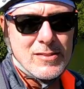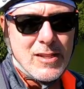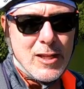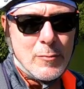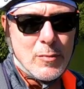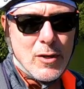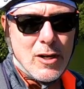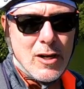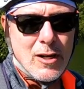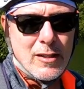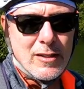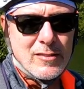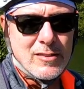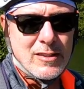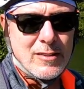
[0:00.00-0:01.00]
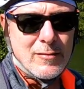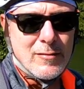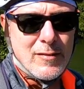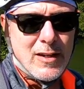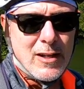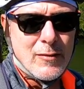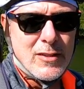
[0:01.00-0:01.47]
state park is at the
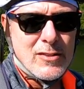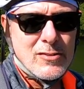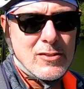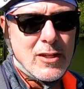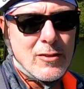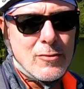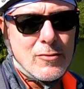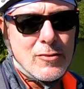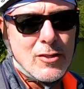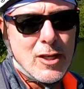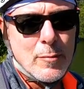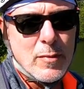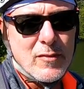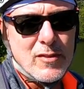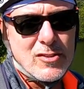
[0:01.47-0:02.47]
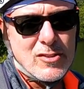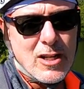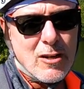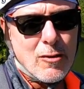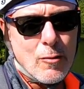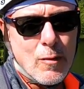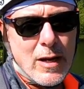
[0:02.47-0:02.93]
very southern tip of
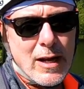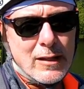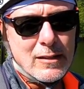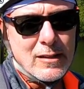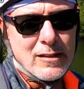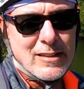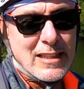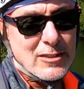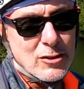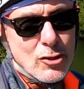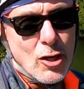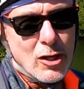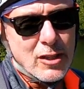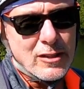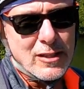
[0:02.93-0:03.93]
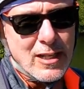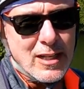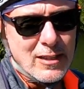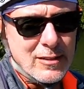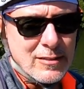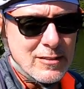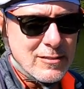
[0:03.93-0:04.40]
Estero Island. It's actually not on the
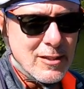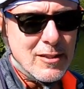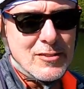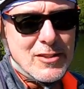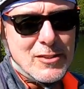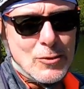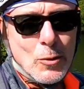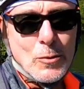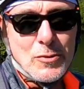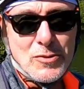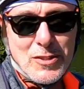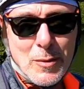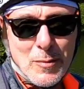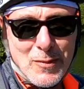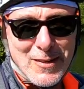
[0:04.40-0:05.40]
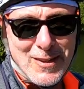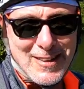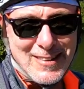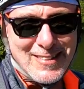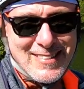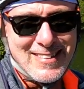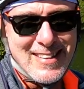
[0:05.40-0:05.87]
island, it's on its own separate
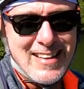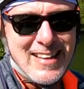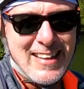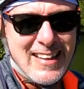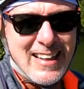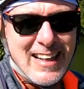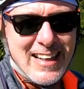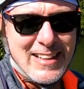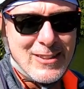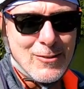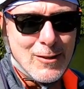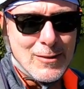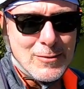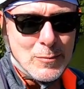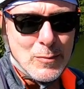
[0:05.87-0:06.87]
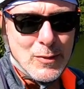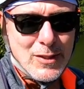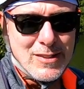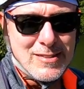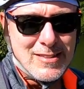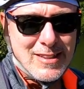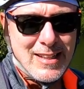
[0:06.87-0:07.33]
island. I had to cross a
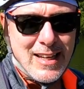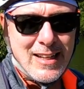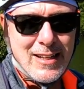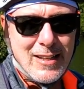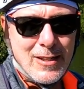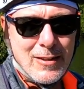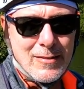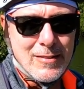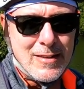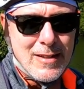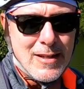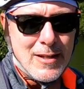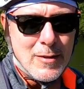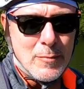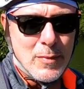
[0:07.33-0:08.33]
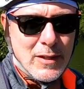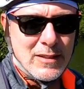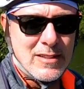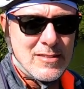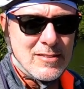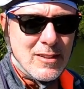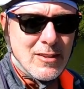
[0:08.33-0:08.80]
bridge to get here.
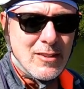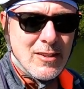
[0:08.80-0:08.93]
But this is a